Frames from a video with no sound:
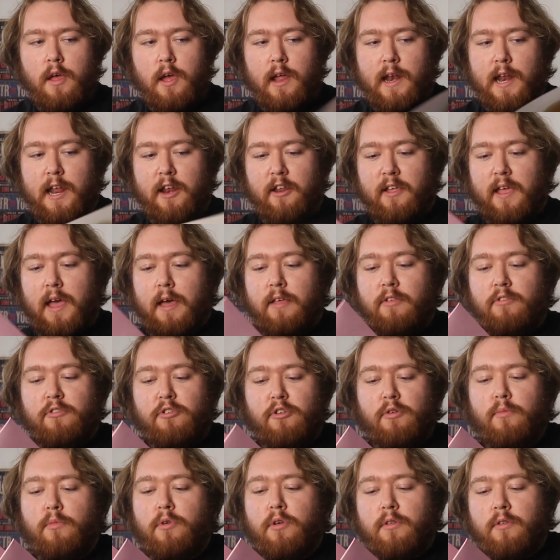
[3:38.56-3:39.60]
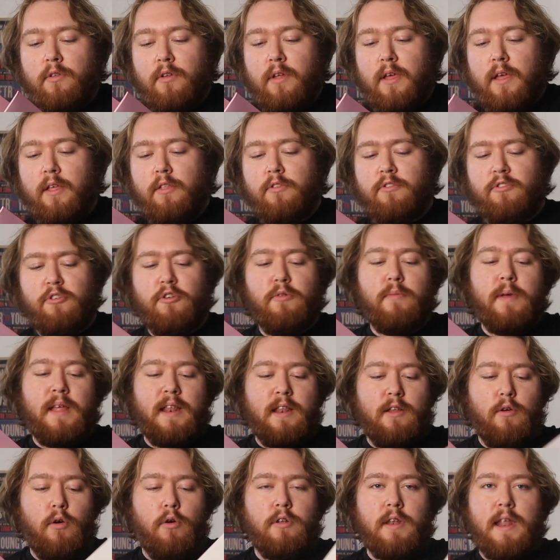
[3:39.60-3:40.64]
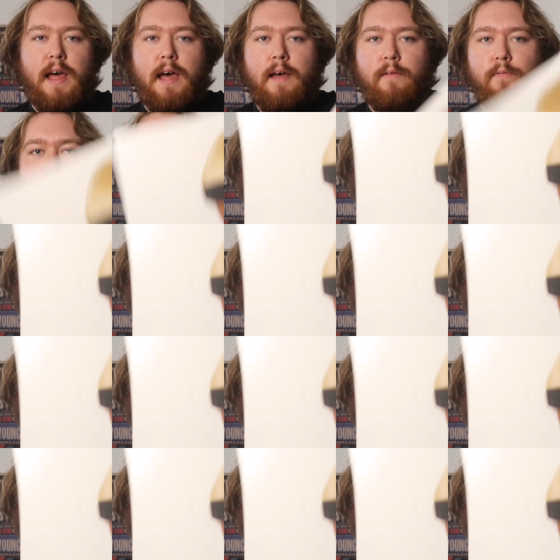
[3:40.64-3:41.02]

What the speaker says: and then you get a zoom in on that